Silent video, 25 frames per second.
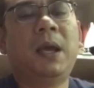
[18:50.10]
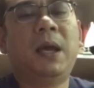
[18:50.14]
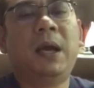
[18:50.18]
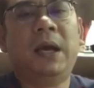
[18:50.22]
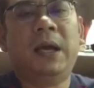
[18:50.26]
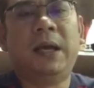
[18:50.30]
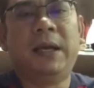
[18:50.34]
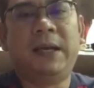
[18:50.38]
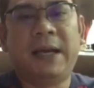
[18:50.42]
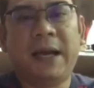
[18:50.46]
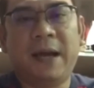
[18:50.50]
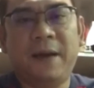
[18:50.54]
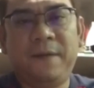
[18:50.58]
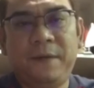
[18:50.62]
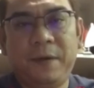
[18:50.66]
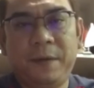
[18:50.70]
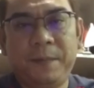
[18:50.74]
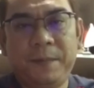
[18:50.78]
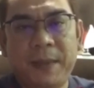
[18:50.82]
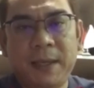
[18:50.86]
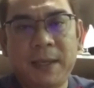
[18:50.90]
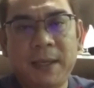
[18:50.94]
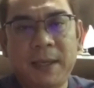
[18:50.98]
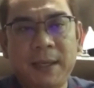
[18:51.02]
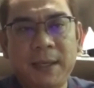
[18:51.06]

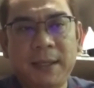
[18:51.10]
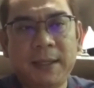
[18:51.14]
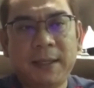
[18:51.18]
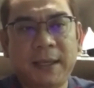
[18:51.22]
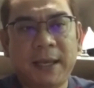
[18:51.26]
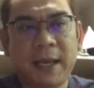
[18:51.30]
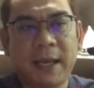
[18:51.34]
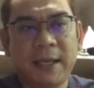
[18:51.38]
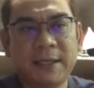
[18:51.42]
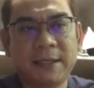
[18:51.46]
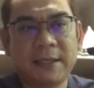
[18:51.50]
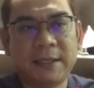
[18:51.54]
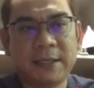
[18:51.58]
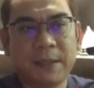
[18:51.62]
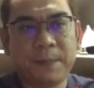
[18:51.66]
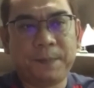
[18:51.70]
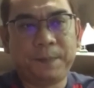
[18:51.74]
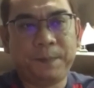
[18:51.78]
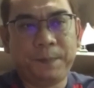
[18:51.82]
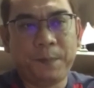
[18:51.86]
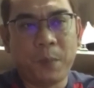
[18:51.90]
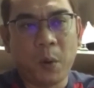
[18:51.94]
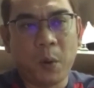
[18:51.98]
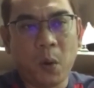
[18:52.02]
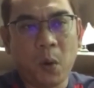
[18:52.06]
Government can
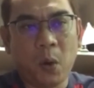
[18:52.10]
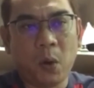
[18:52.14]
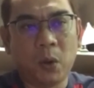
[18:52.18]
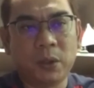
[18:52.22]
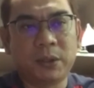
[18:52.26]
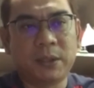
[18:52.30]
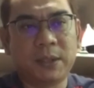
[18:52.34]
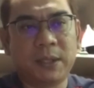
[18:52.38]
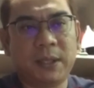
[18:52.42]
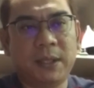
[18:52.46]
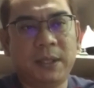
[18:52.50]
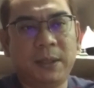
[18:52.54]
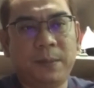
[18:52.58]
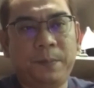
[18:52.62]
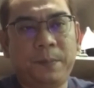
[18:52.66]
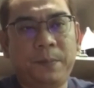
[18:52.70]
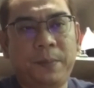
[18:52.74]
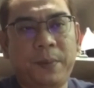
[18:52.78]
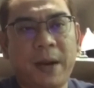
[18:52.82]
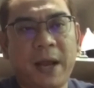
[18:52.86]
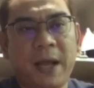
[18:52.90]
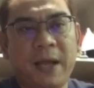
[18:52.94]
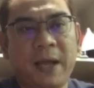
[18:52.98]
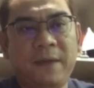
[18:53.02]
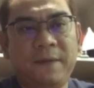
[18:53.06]
support the
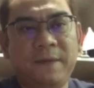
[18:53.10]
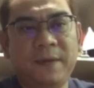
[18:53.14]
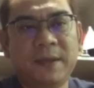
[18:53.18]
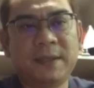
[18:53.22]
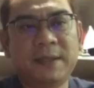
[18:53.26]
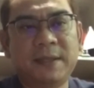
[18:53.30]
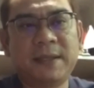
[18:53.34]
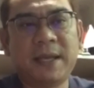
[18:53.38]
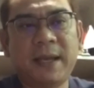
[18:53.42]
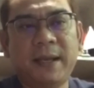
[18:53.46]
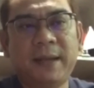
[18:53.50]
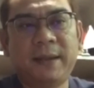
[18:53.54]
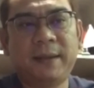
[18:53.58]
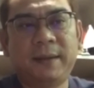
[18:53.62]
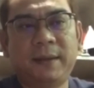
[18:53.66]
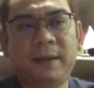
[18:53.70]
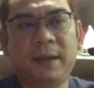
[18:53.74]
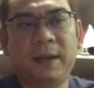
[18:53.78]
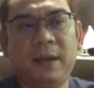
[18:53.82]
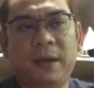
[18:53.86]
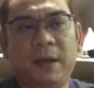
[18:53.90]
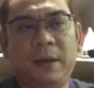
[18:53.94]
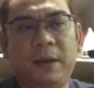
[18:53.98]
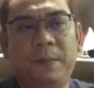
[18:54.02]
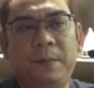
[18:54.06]
private
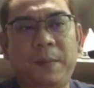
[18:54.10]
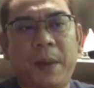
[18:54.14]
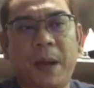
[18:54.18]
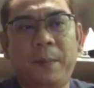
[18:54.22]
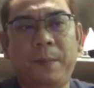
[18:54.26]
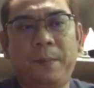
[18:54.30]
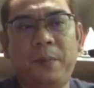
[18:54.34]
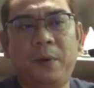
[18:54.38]
sector by